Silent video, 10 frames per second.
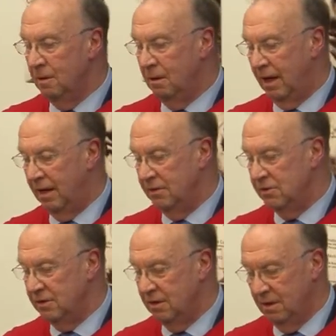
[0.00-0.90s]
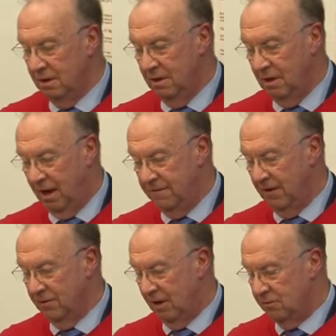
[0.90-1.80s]
And I
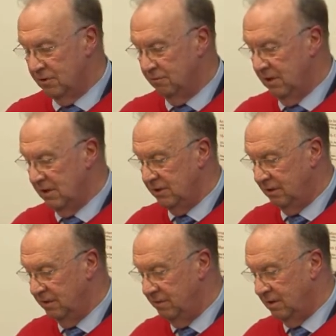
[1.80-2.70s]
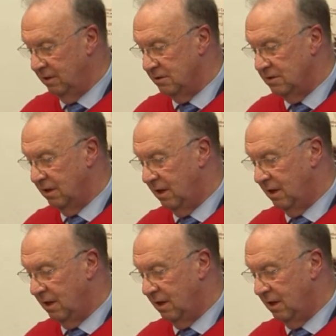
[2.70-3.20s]
felt that was a really significant